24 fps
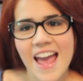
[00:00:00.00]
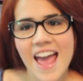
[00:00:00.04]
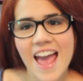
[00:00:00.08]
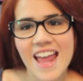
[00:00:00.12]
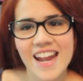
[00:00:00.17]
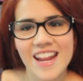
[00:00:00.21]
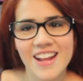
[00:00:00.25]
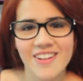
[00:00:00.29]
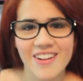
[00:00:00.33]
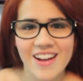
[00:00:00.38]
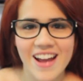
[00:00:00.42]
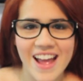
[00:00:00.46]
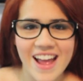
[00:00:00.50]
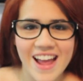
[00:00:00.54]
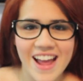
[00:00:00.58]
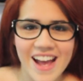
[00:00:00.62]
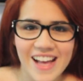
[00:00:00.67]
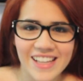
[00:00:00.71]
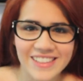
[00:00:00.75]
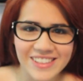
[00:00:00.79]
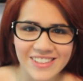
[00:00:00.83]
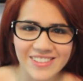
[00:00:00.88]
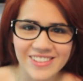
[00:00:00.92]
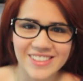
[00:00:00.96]
Anyway,
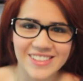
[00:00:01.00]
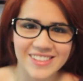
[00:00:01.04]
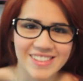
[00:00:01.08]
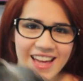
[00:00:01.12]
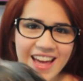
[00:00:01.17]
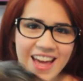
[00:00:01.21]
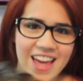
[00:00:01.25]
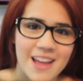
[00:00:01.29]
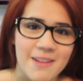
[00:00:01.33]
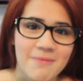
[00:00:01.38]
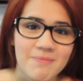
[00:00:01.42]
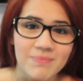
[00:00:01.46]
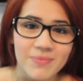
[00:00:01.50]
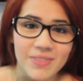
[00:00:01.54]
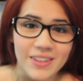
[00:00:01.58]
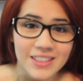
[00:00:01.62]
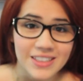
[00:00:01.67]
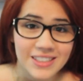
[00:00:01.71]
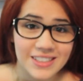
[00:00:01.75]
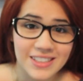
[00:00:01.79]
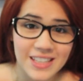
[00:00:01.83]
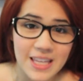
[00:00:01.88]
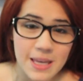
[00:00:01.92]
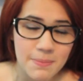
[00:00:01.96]
as I was saying,
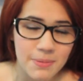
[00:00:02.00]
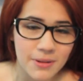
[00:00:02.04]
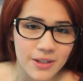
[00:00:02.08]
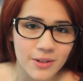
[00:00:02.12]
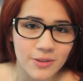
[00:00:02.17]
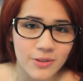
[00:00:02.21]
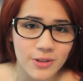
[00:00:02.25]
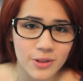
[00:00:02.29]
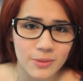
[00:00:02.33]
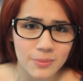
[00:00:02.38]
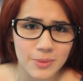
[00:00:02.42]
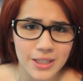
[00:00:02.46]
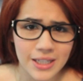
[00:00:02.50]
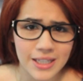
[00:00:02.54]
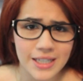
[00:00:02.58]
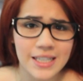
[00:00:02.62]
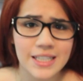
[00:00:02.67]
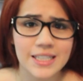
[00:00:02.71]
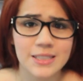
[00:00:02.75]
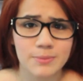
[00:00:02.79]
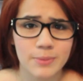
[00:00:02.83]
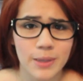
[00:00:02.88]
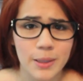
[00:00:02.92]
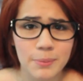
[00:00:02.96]
just keeping it real
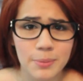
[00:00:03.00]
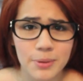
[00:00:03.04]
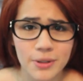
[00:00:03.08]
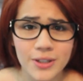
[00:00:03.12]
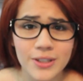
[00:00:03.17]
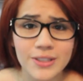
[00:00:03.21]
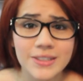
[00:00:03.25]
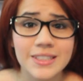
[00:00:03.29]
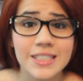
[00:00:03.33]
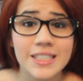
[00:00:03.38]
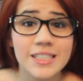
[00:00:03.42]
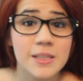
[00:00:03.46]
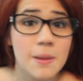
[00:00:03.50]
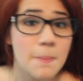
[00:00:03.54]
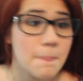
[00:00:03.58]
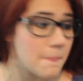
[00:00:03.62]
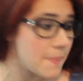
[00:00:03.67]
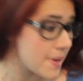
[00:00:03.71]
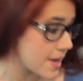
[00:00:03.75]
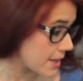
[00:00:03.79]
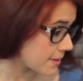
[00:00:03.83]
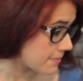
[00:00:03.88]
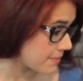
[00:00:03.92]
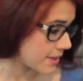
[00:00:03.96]
because my purse is a
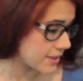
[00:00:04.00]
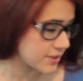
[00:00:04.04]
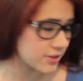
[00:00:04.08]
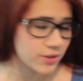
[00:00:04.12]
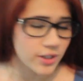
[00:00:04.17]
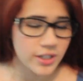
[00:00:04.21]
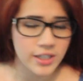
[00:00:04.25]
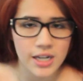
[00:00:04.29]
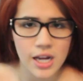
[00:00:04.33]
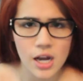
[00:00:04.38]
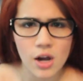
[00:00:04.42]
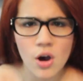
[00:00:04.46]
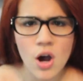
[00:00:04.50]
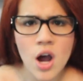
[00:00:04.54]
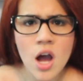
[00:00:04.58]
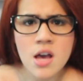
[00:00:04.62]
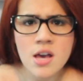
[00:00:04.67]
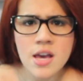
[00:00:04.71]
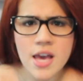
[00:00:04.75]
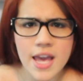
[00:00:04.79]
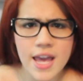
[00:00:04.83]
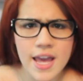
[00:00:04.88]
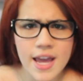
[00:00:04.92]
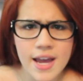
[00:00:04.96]
big mess right now.
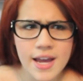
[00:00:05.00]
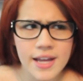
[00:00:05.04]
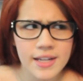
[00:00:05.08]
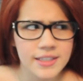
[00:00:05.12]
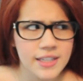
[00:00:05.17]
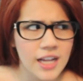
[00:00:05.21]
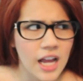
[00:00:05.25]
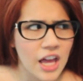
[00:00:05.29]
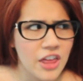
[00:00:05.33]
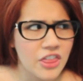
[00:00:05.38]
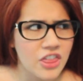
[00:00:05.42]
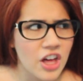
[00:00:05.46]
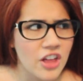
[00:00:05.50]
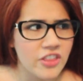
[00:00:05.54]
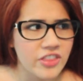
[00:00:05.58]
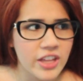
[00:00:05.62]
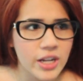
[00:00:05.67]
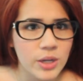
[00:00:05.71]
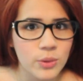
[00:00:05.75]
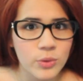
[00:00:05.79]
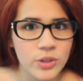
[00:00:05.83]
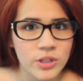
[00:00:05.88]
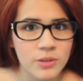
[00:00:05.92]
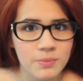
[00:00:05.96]
And I thought
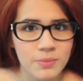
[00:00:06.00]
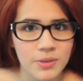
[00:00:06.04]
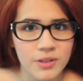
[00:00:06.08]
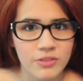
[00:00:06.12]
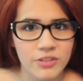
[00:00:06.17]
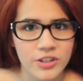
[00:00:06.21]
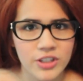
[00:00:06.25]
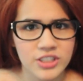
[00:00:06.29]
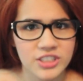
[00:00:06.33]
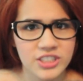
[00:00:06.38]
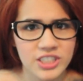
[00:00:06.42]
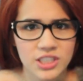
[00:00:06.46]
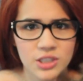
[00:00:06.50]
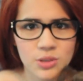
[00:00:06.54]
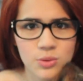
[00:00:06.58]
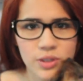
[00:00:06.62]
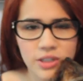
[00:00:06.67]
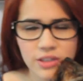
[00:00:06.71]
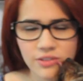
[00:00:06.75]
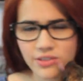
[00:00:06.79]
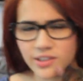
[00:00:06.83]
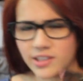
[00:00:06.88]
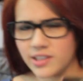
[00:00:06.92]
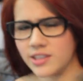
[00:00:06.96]
that it wouldn't be very
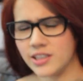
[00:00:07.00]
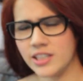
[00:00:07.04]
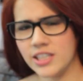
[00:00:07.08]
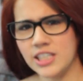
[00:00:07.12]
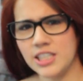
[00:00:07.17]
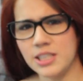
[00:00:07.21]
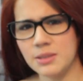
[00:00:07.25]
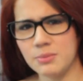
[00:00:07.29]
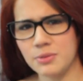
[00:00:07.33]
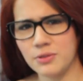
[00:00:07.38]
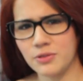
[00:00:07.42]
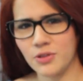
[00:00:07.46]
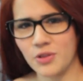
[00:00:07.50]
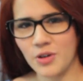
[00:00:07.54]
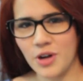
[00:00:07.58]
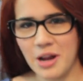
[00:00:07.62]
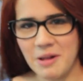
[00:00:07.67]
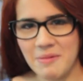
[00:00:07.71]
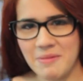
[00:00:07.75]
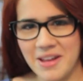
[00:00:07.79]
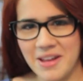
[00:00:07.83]
genuine if I cleaned it before I